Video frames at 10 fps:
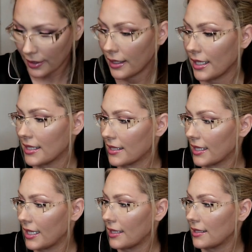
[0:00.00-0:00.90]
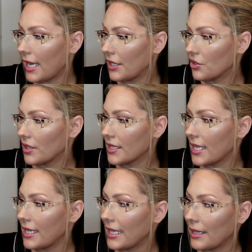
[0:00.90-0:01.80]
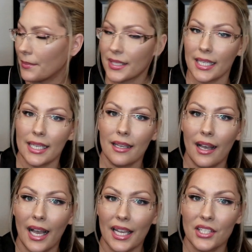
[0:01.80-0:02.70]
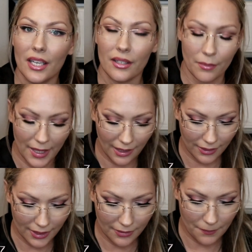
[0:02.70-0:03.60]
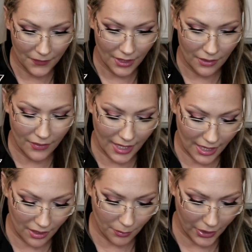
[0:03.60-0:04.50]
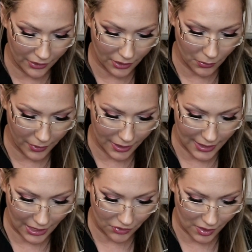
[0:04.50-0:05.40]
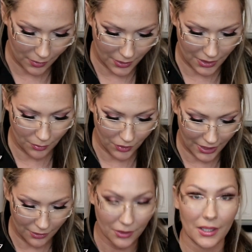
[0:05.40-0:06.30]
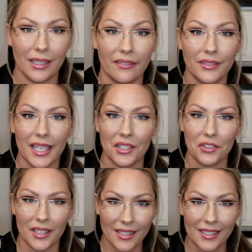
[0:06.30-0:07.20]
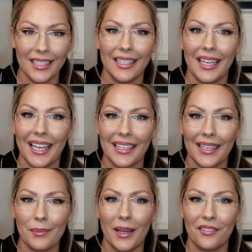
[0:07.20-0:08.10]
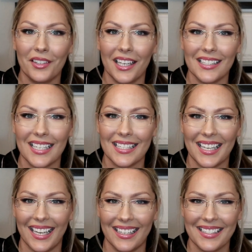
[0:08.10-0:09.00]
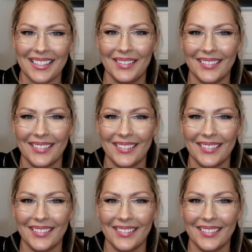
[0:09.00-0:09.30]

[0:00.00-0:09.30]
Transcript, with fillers: is the Tetris and Ipsy eyeshadow palette. They partnered with Tetris, which is pretty cool. I love Tetris. I kick my fiance's ass.